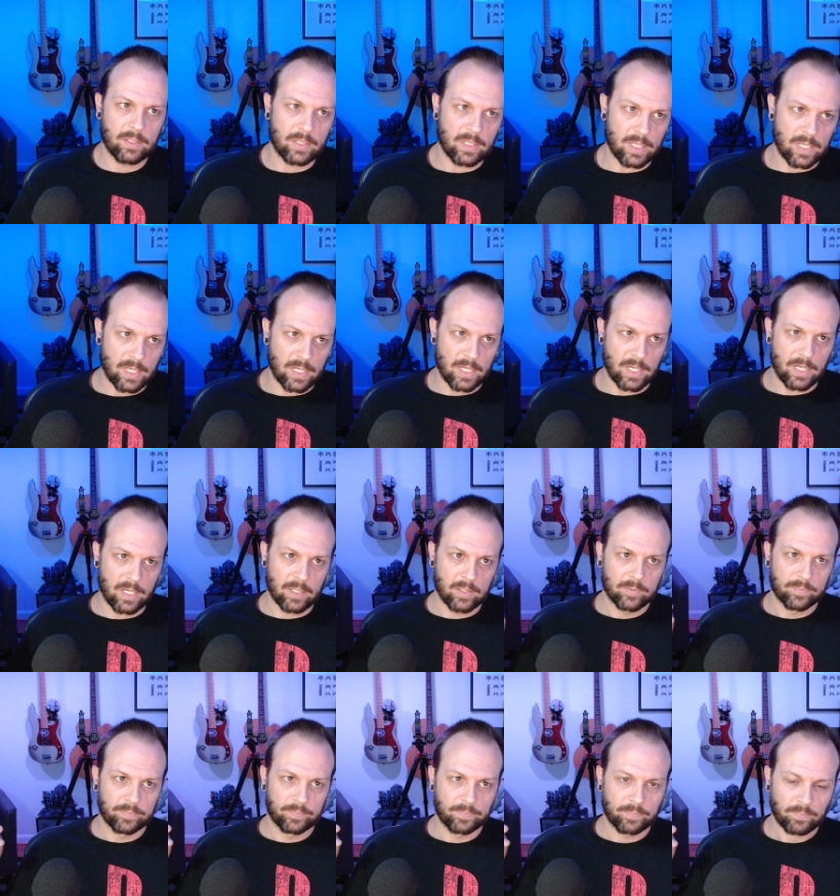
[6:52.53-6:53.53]
the
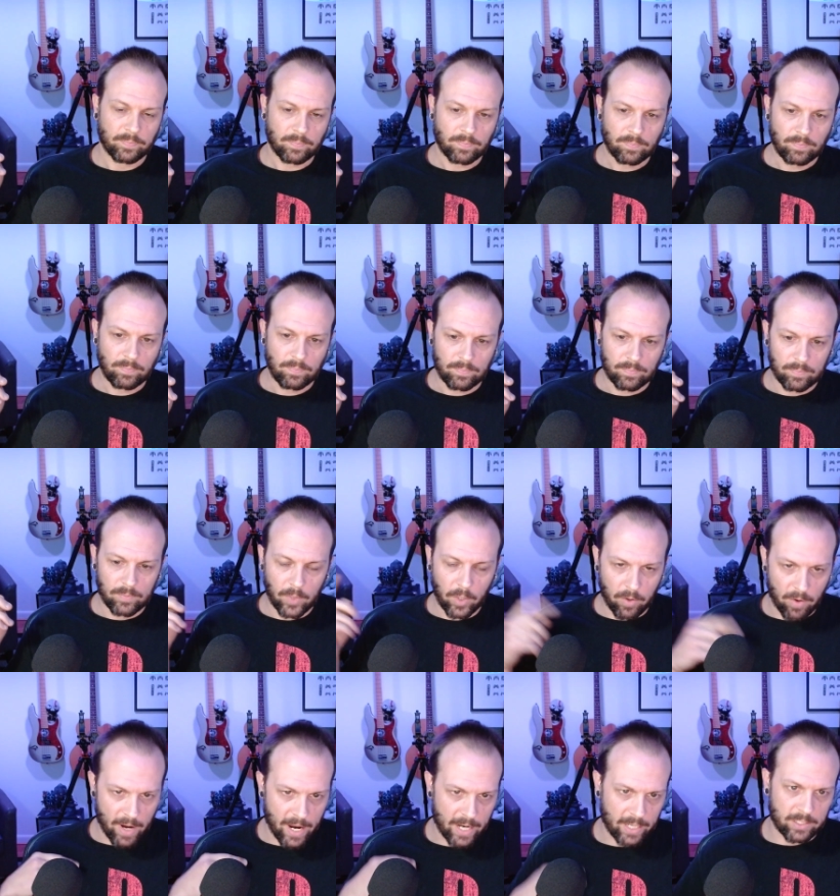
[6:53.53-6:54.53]

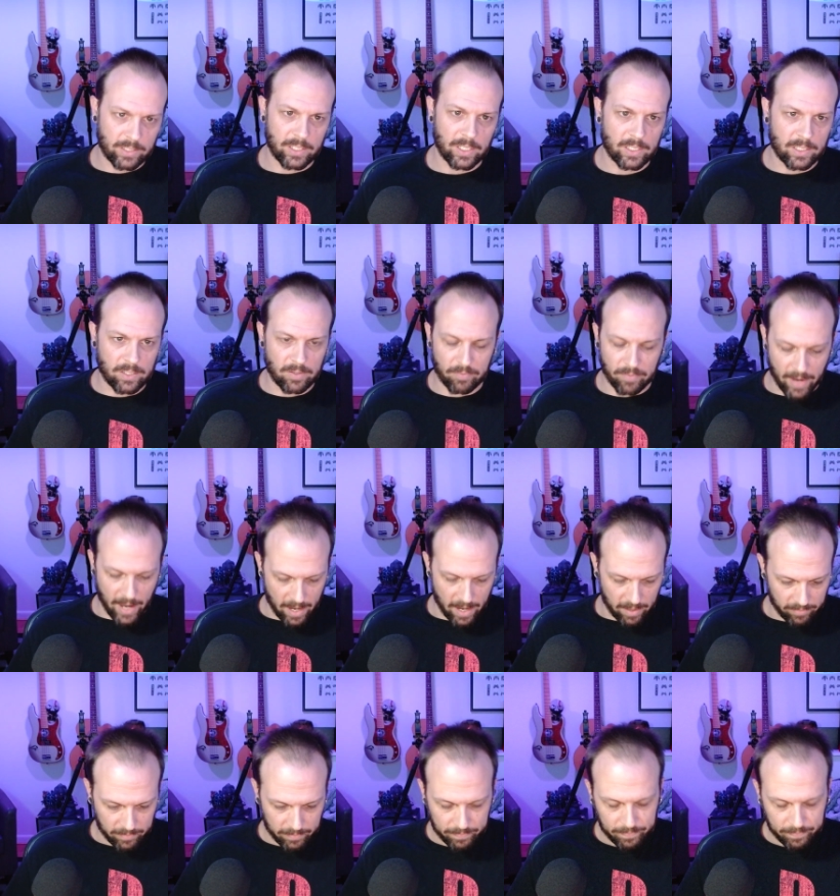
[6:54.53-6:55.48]
Cracked65.